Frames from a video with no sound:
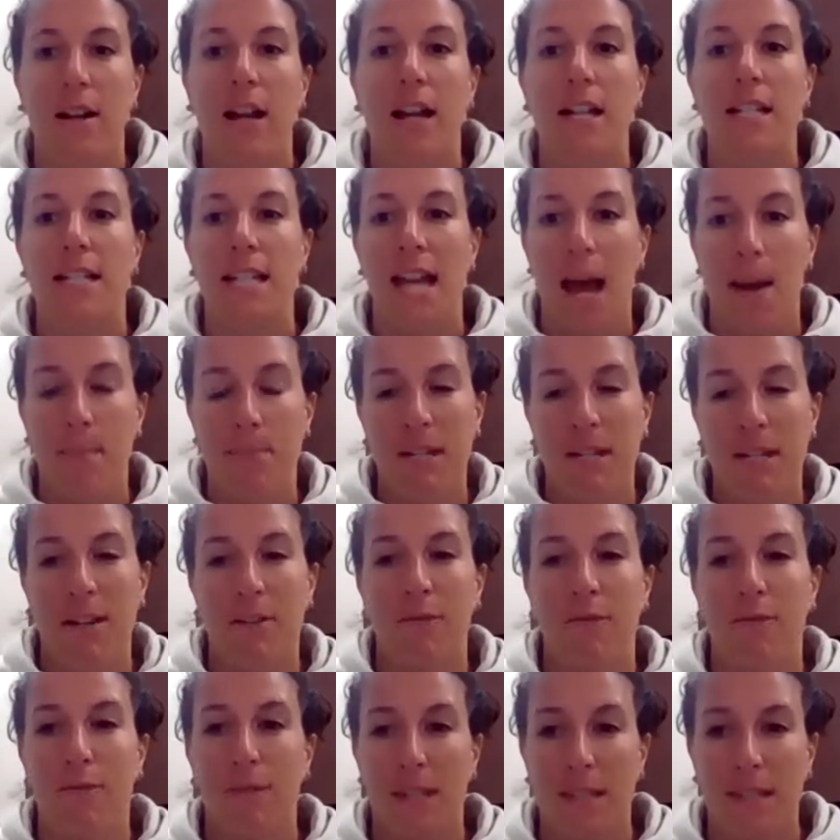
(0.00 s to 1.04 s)
Adapting
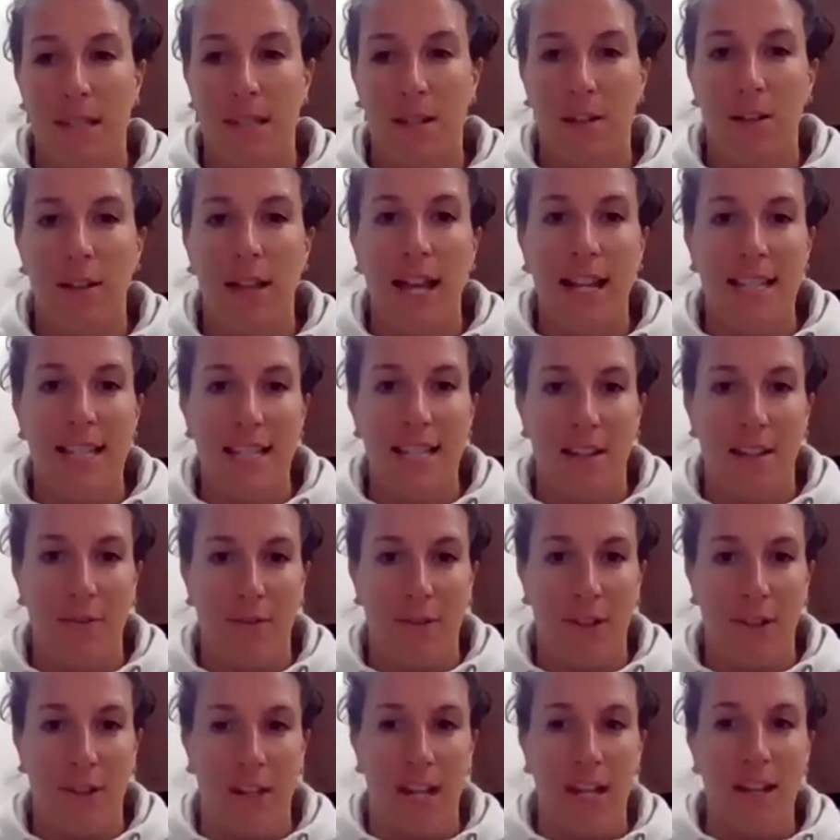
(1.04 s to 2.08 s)
physical
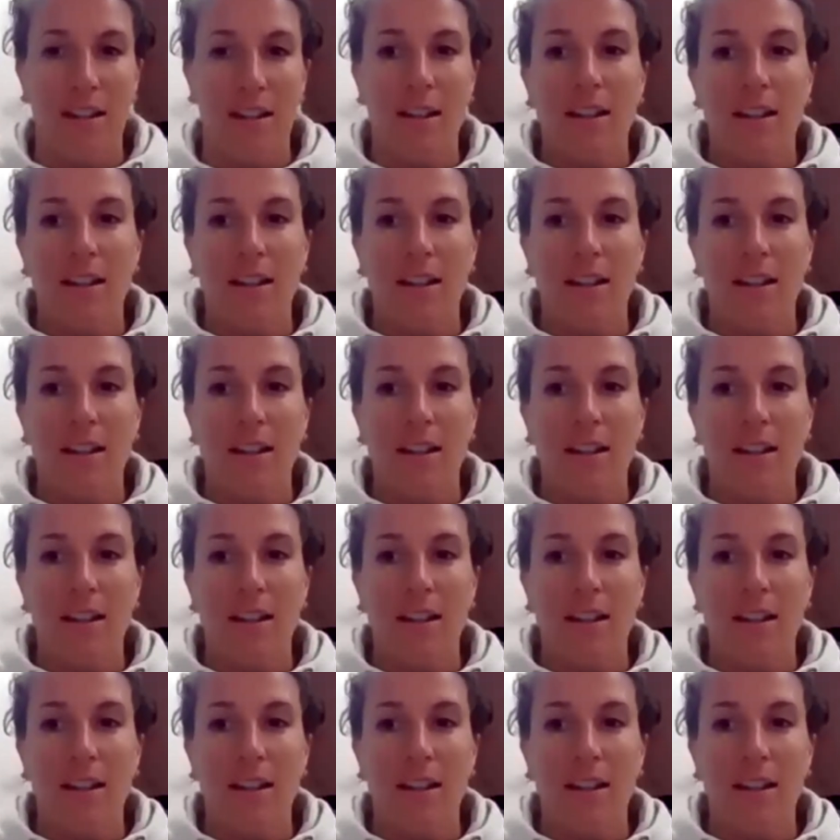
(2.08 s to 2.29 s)
activity.